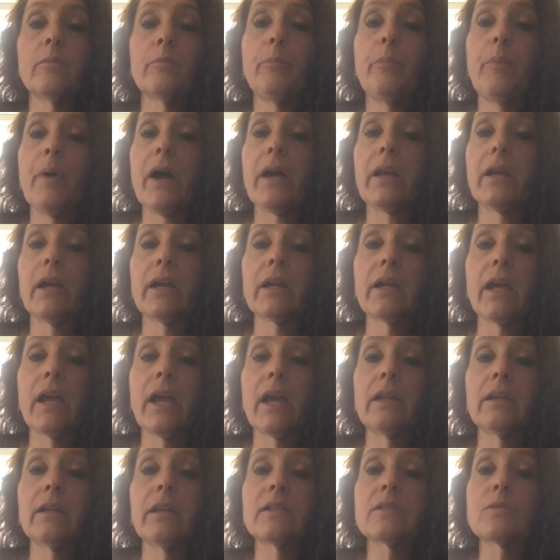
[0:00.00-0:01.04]
But
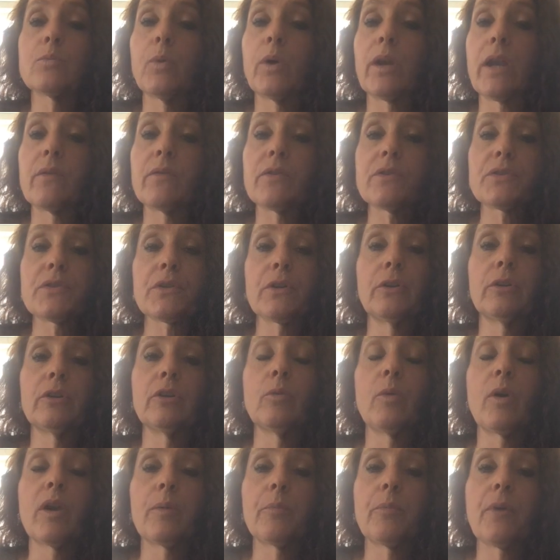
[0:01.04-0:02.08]
again, it's whatever skill you
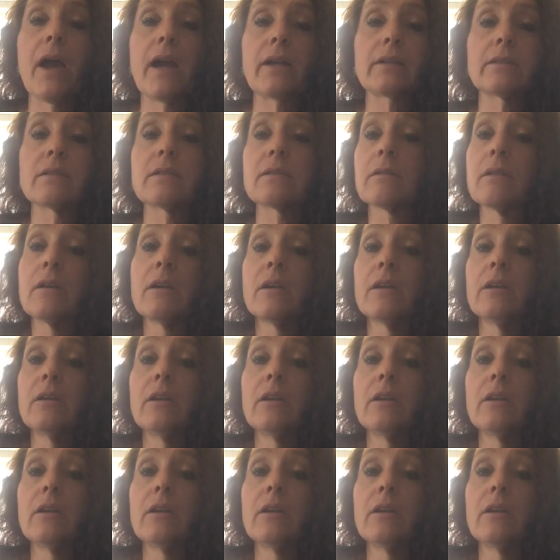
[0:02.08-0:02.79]
want to practice.